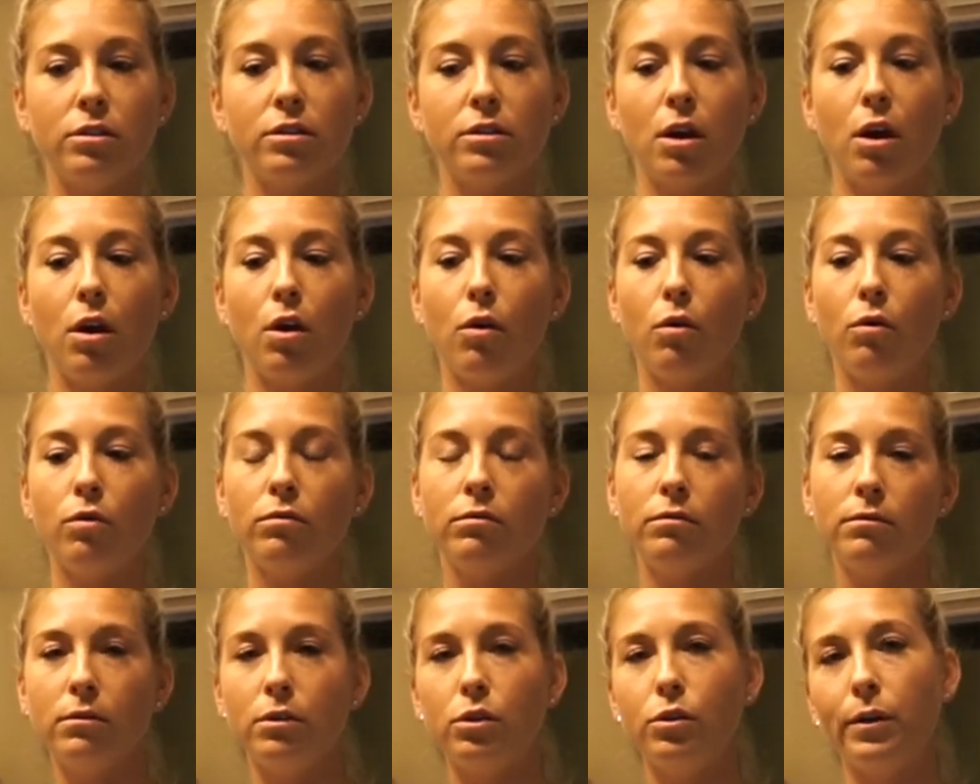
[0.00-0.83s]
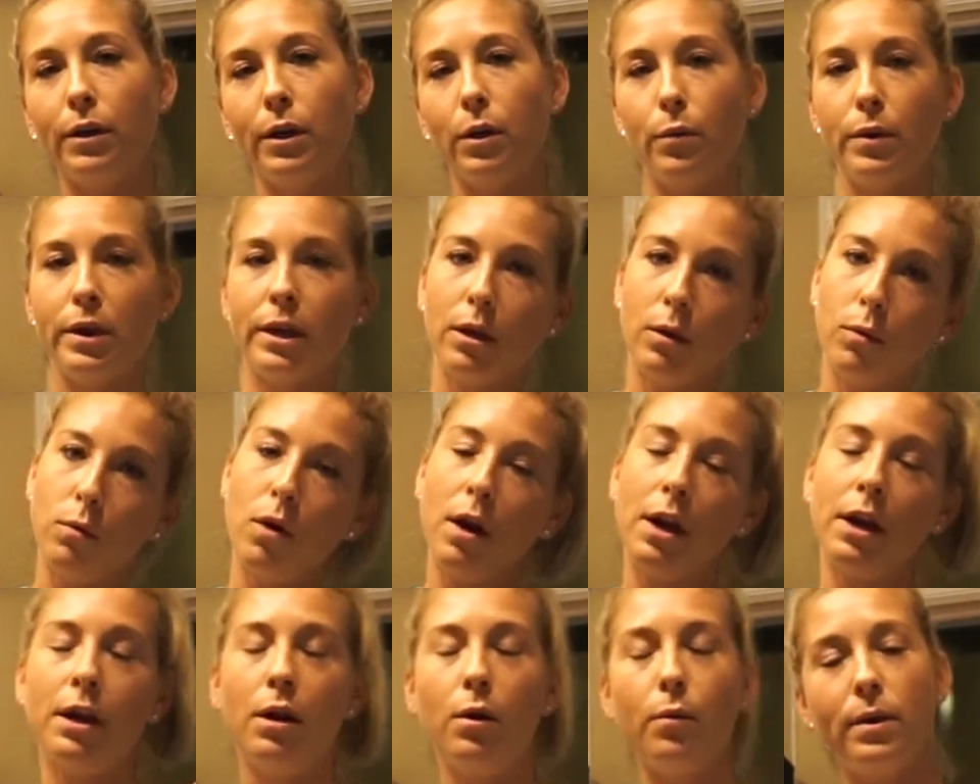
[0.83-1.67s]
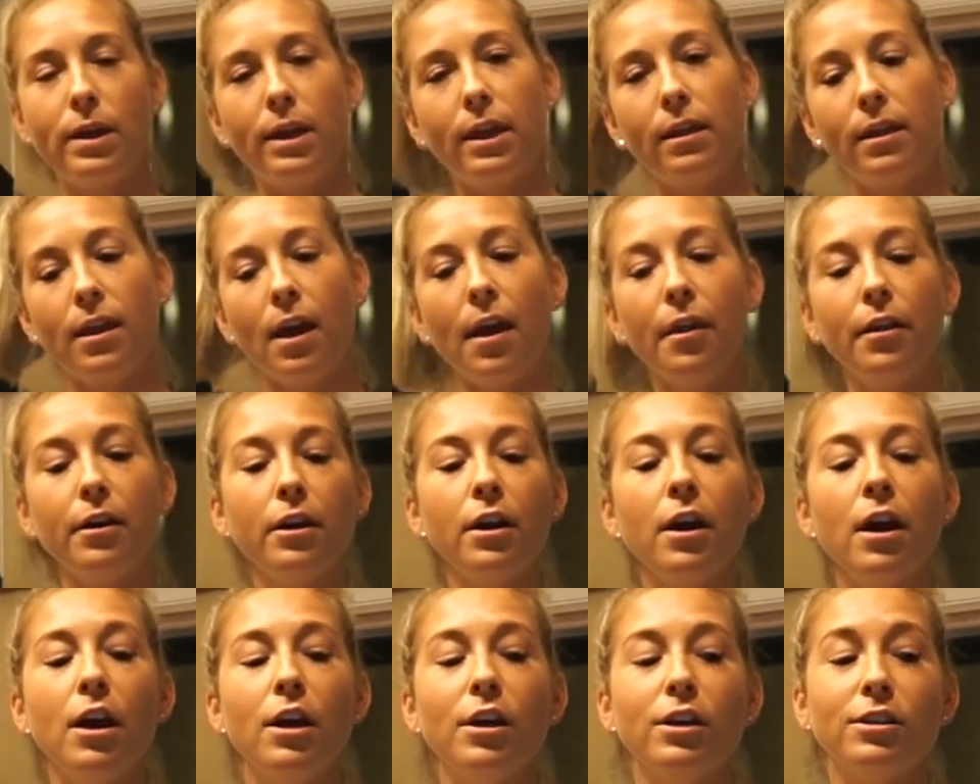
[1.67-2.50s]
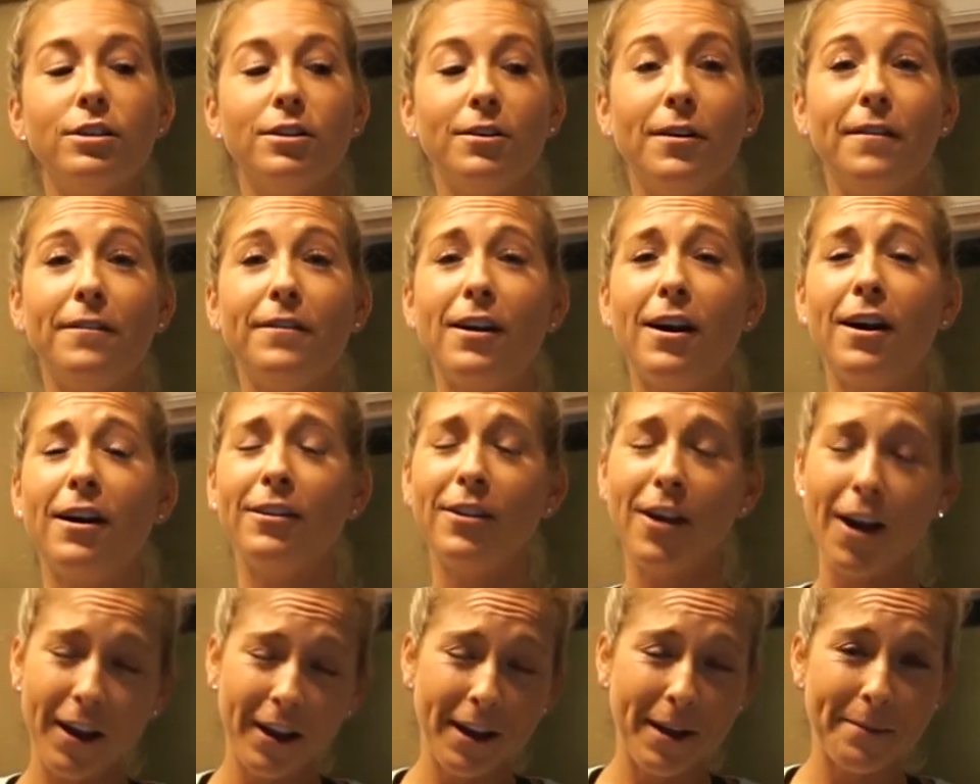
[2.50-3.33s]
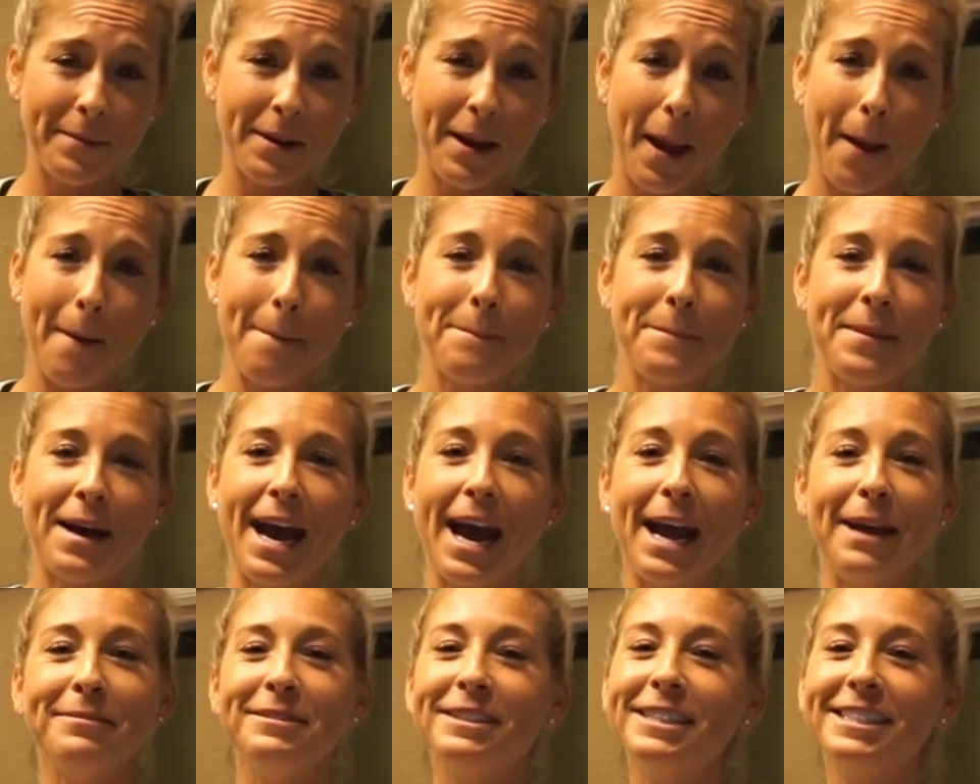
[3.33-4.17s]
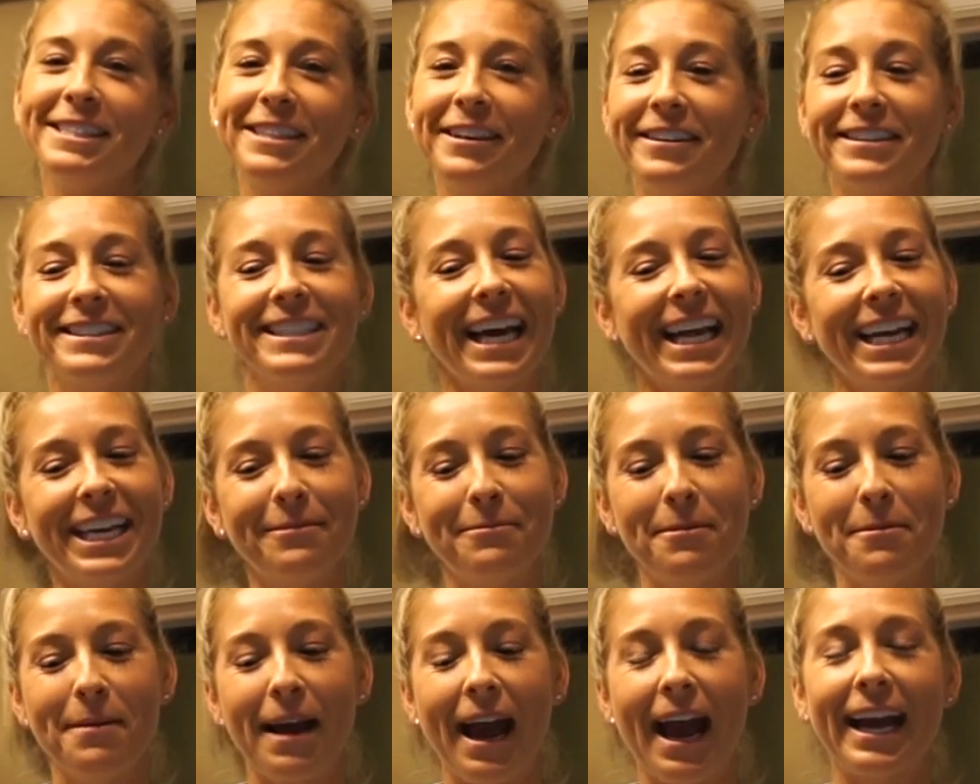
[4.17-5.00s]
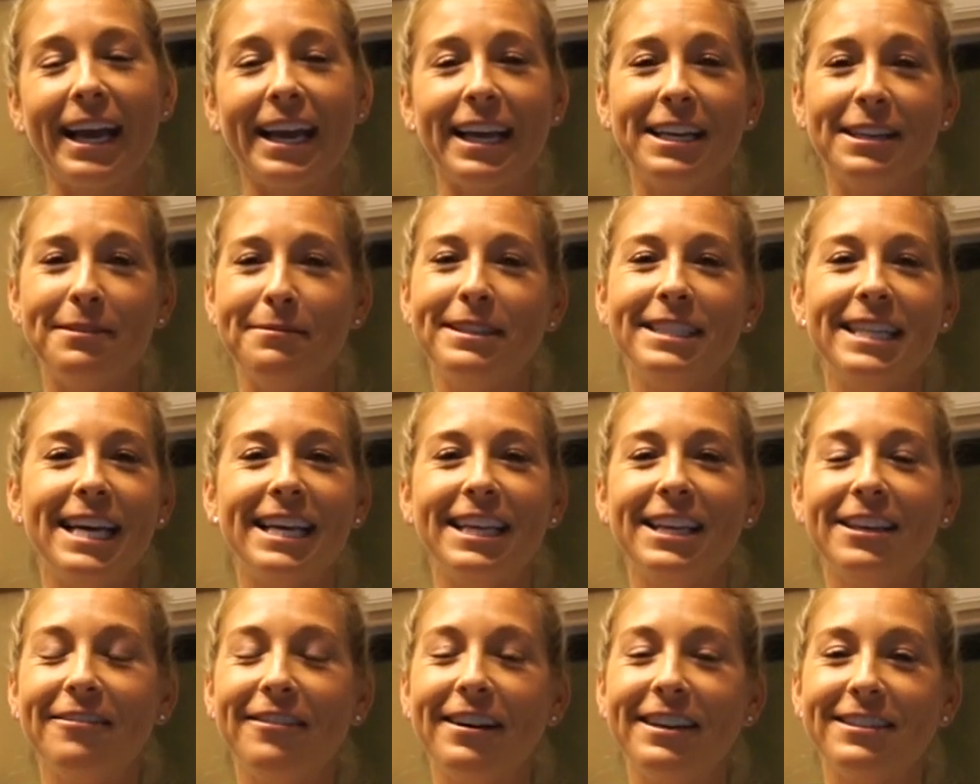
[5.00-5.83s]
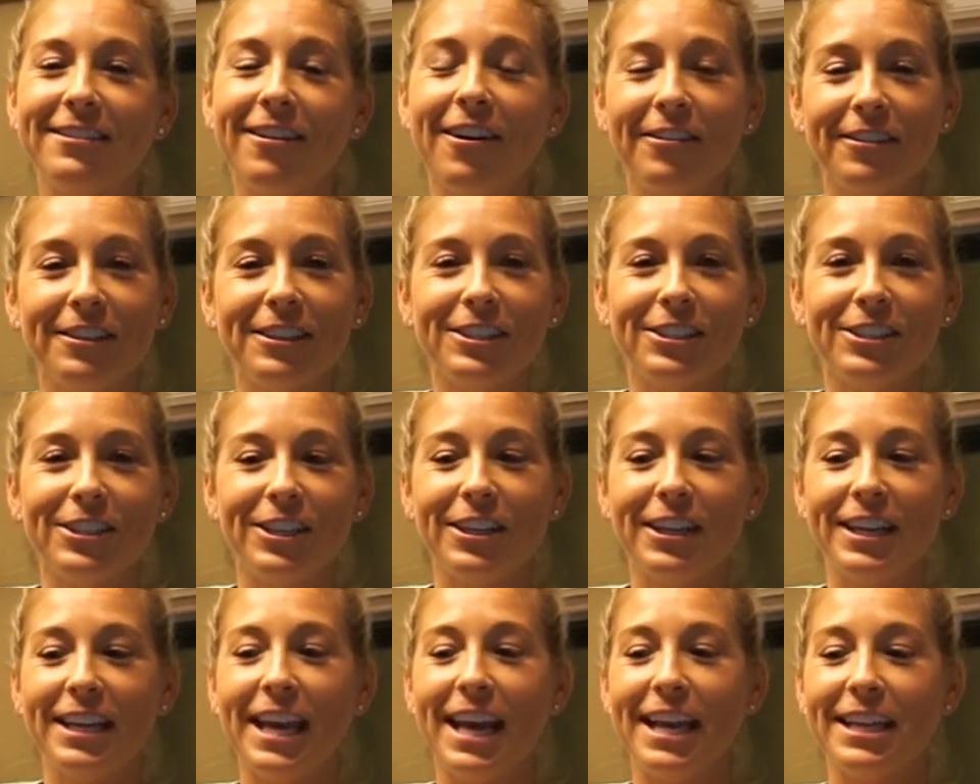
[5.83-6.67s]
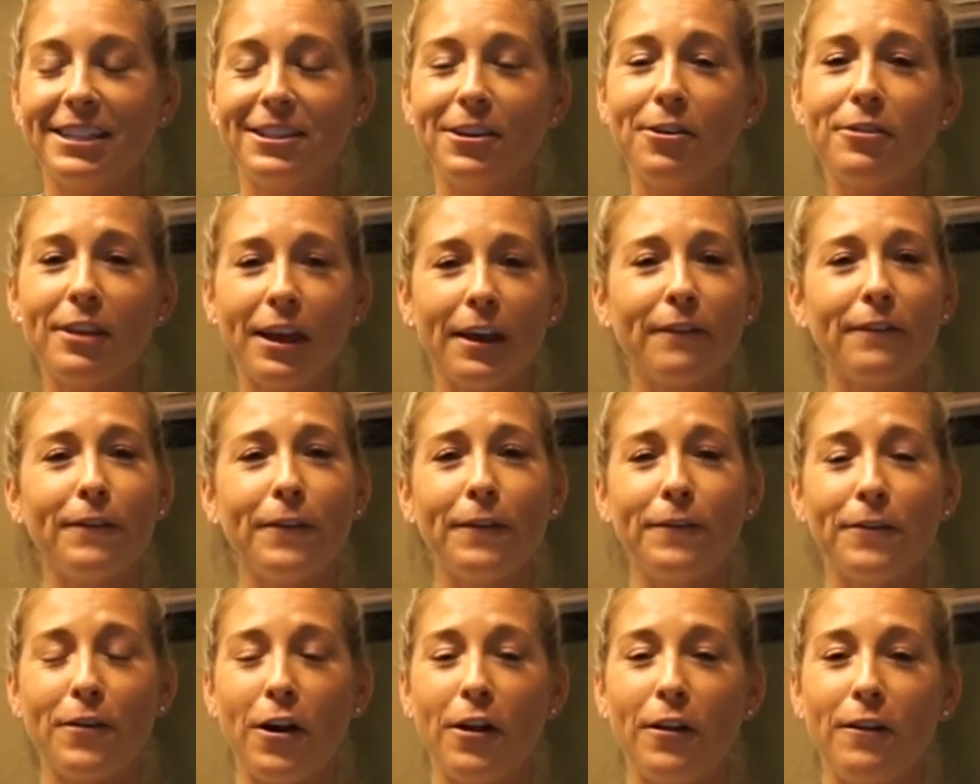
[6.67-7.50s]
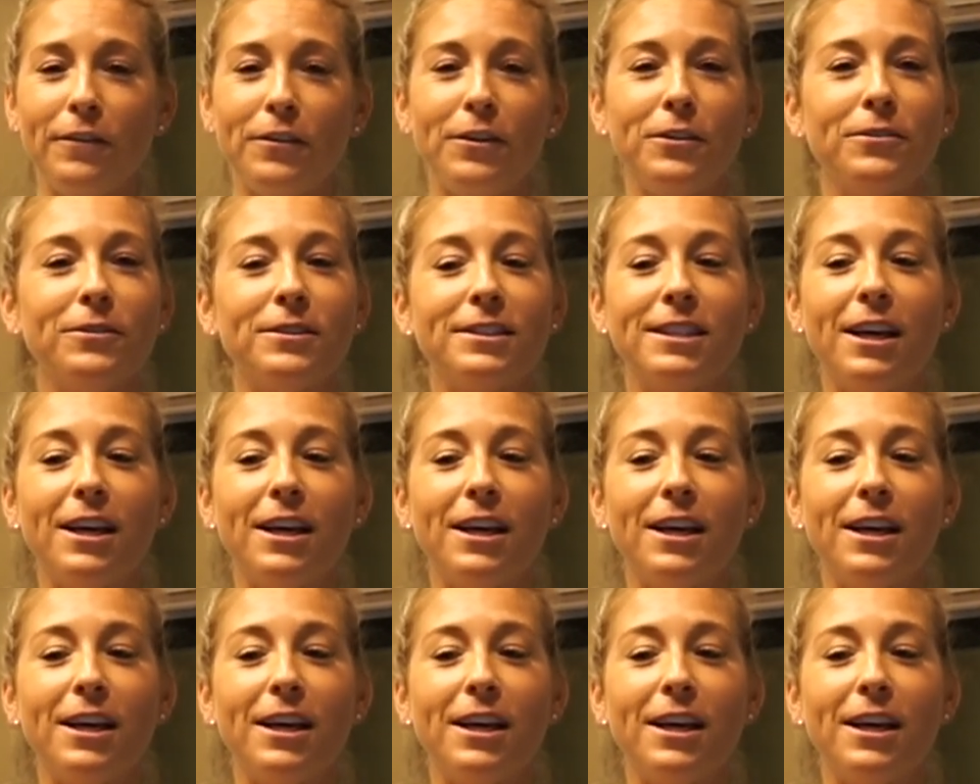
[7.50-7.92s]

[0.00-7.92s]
So doing a week in one and a week in the other. So I've got a lot coming up, but I'm just so excited to be back and to be taking you guys on this journey, and so thankful for all of you.